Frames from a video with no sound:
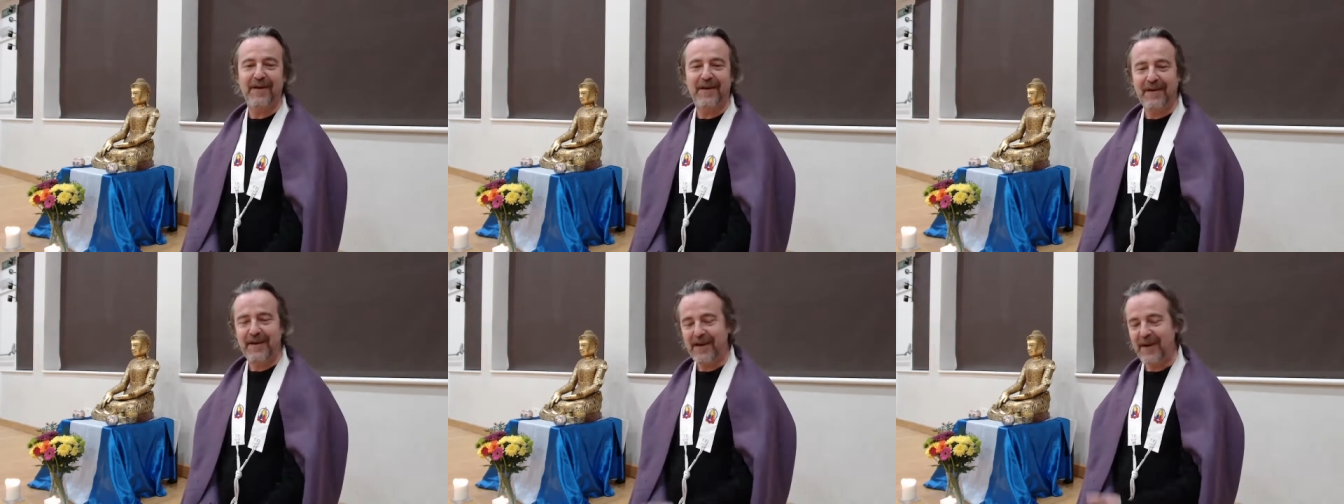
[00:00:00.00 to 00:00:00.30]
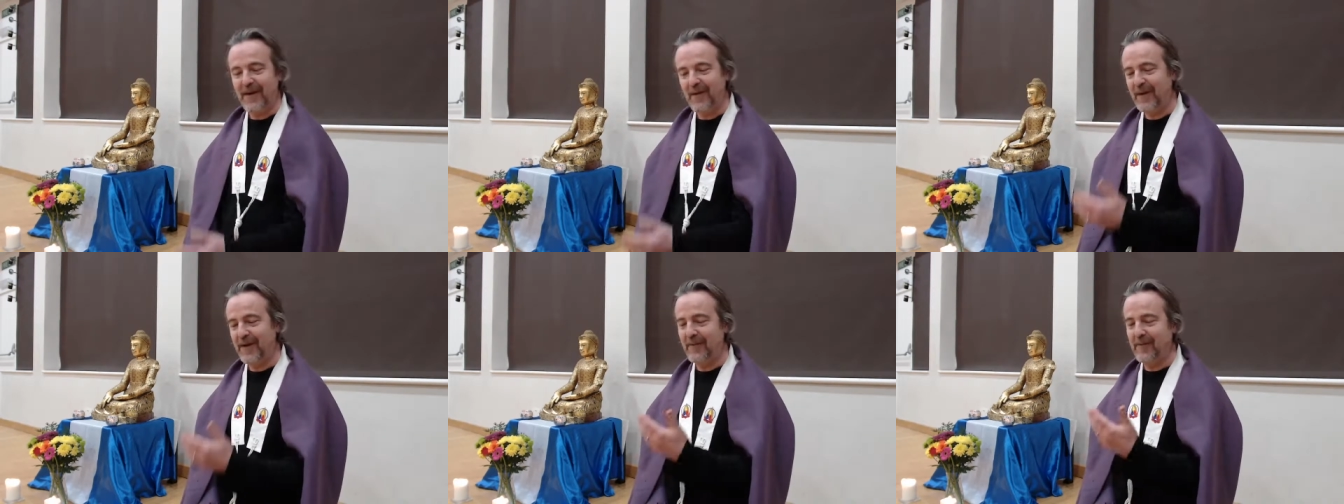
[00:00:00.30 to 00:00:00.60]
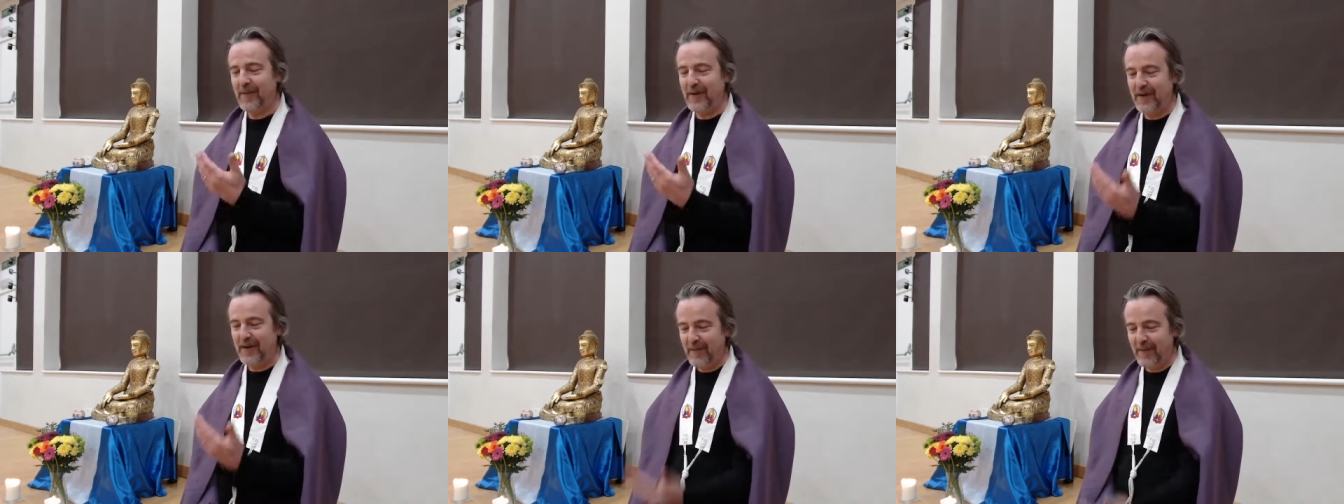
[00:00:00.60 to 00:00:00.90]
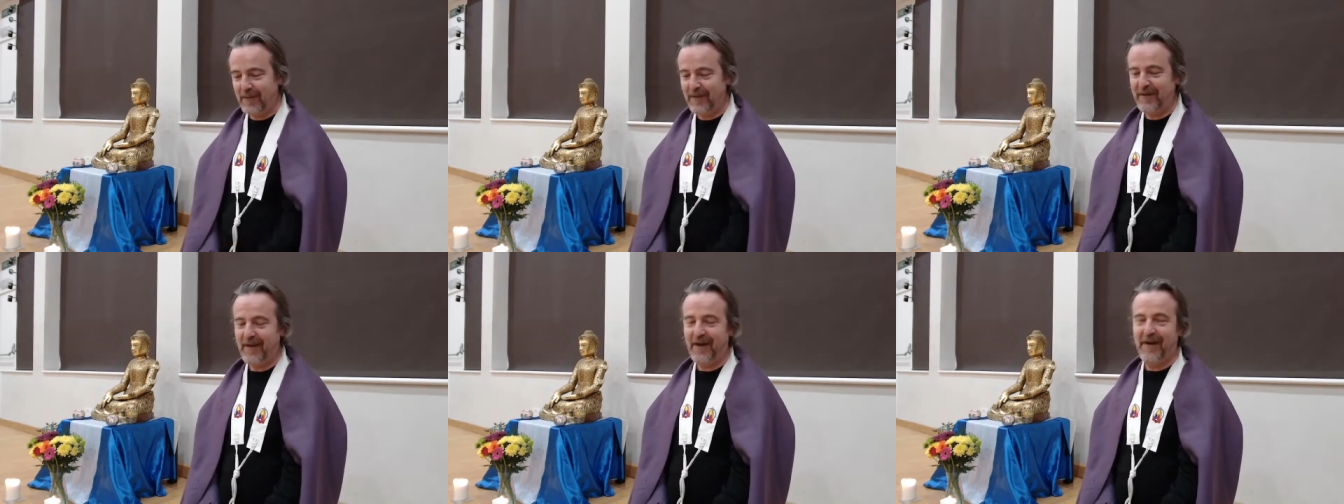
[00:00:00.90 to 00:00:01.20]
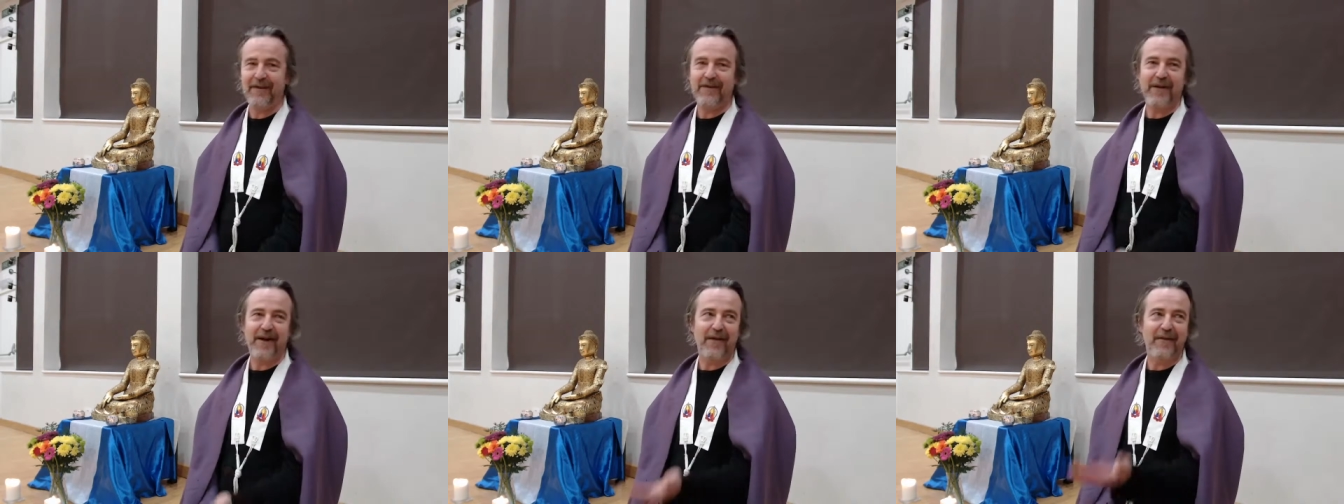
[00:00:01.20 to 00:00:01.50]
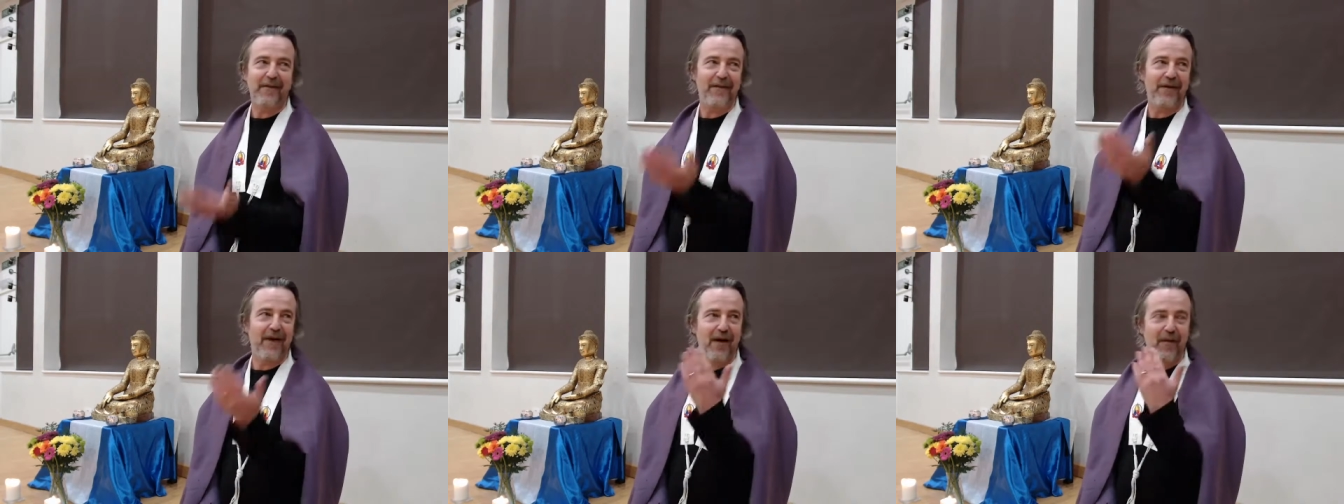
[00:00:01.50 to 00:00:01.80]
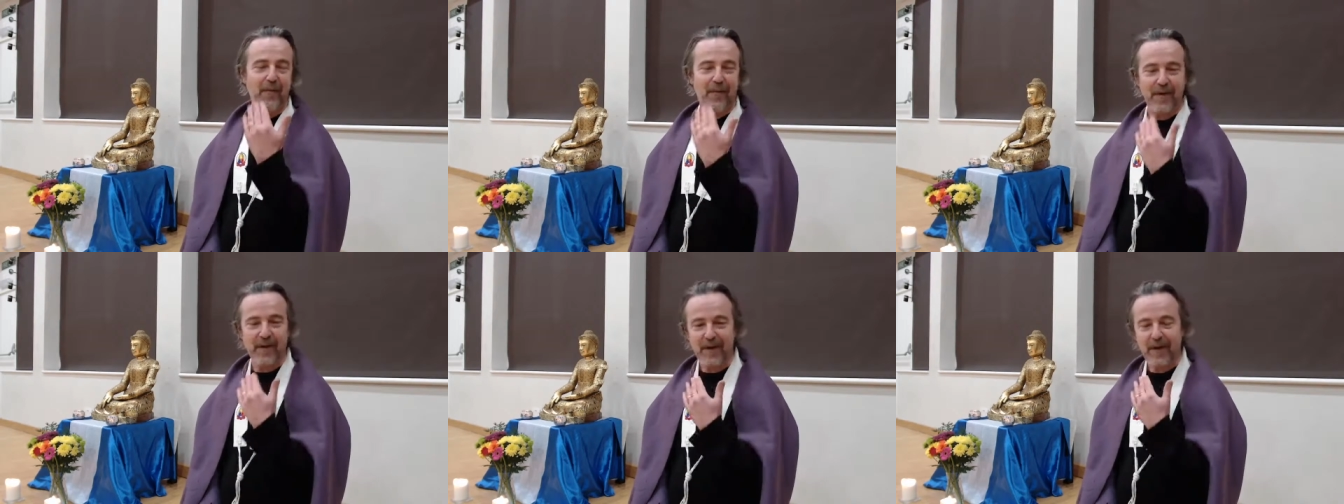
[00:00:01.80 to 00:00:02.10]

You know, we set ourselves up,